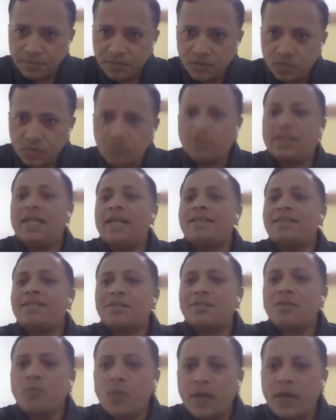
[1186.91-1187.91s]
So
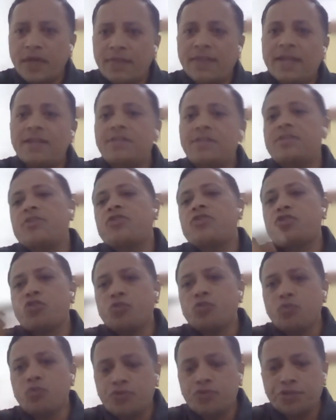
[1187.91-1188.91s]
that's the way there is a
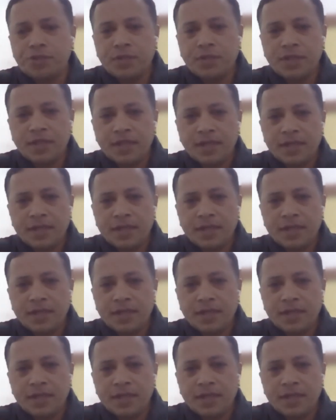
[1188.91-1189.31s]
huge,